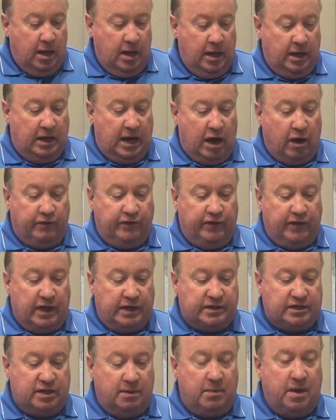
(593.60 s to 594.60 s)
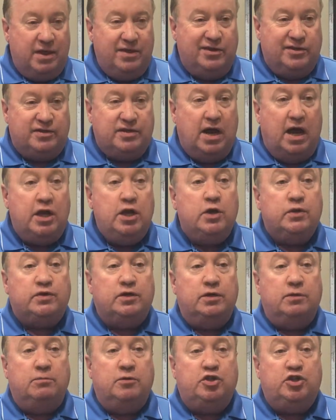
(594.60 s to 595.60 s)
And now if you've got somebody that's not
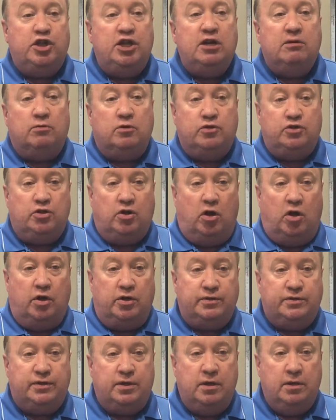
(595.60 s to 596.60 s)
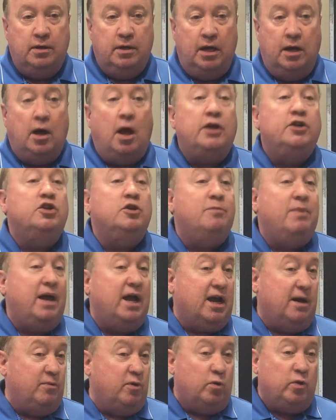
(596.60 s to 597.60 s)
using machinable jaws, and I should
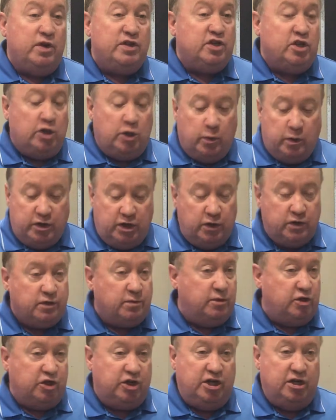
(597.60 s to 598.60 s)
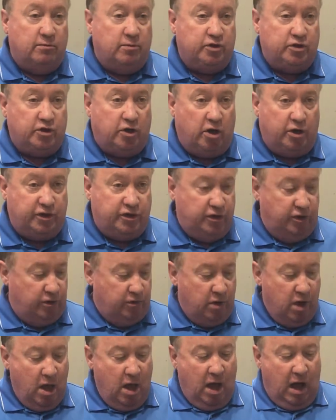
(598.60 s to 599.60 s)
back up, the reason you would use a machinable jaw too,
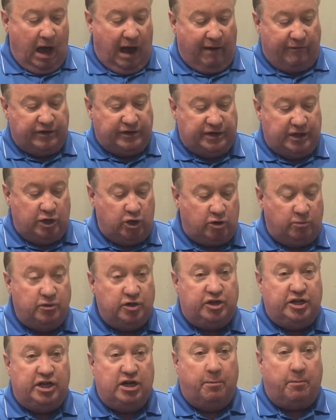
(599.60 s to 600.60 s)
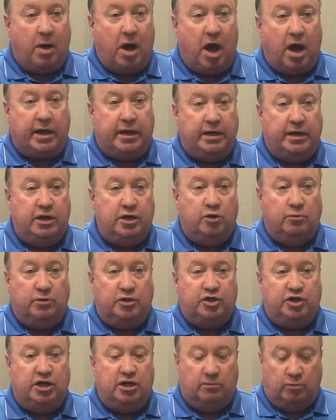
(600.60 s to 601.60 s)
Obviously, you can machine a pocket in your
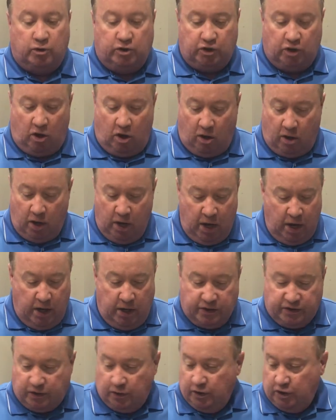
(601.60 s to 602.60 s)
machinable jaw so